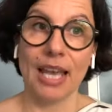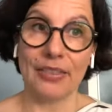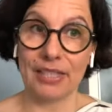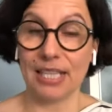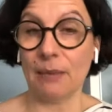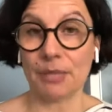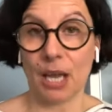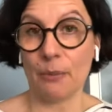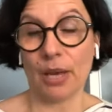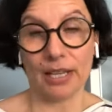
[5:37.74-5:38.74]
at the same
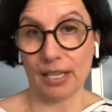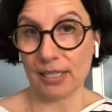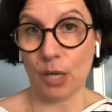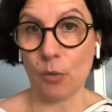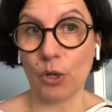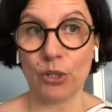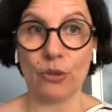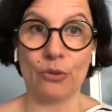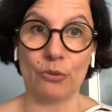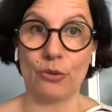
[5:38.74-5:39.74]
time as I walk you
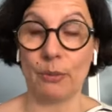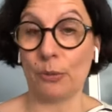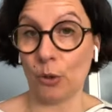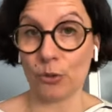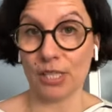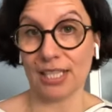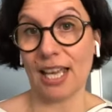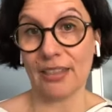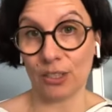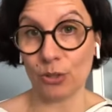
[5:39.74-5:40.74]
through the process
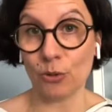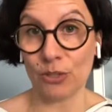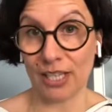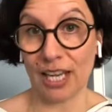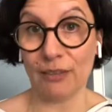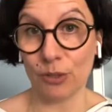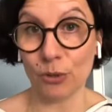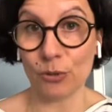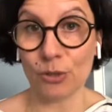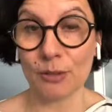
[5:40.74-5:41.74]
and the tools that I've
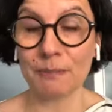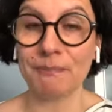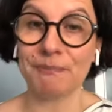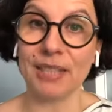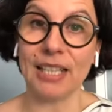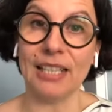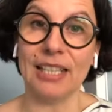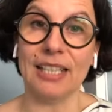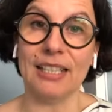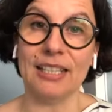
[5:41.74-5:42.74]
used
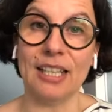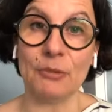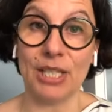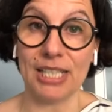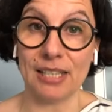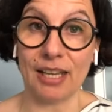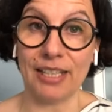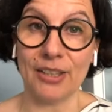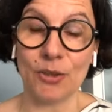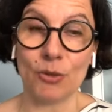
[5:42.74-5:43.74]
in
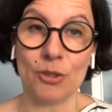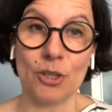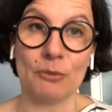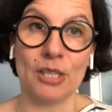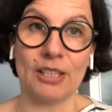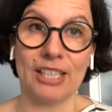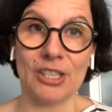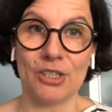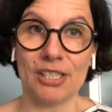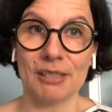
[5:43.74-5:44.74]
redesigning those terms and
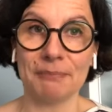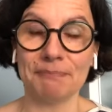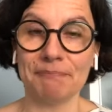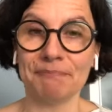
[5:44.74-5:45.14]
conditions.